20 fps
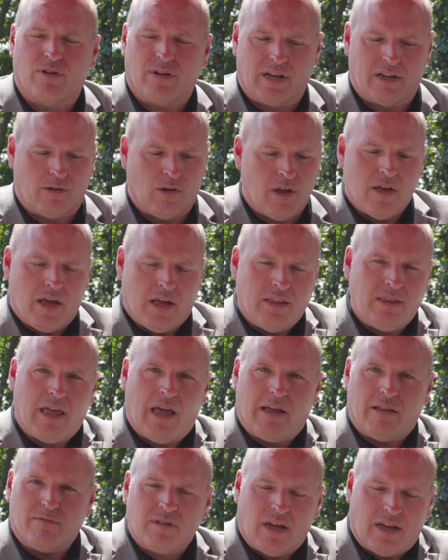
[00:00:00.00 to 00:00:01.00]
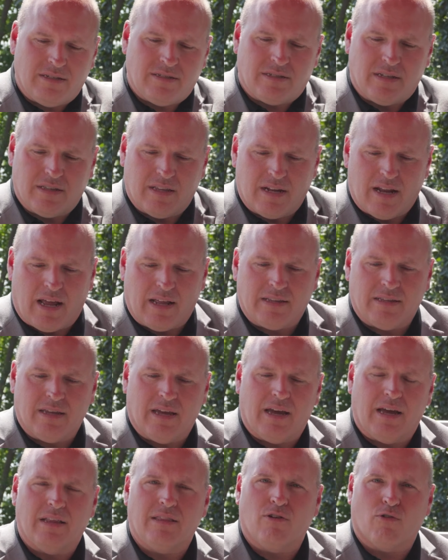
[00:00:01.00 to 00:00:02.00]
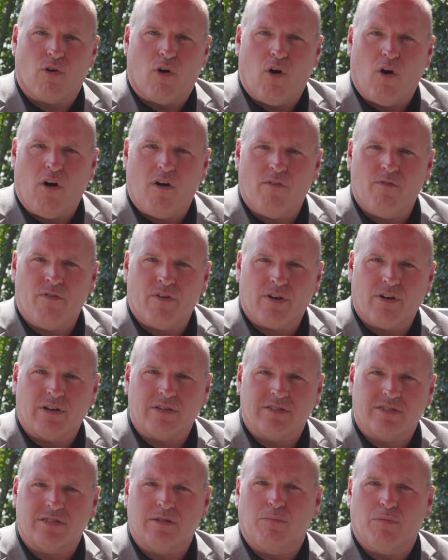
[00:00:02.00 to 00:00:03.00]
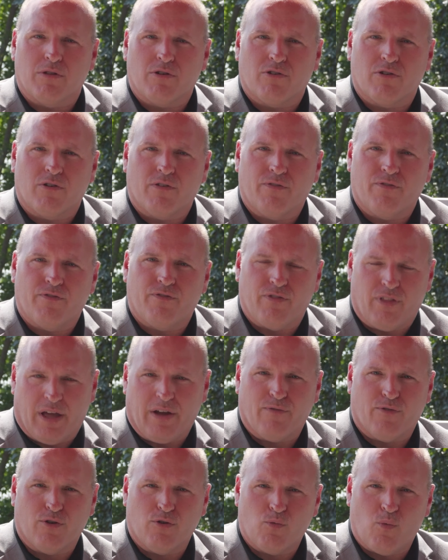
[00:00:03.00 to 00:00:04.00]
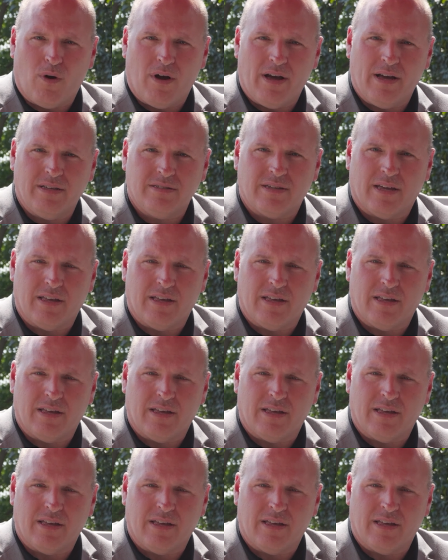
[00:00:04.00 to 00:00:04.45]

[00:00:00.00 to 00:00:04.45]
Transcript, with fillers: And I, in that testing that I did. They're all very similar flavored wise.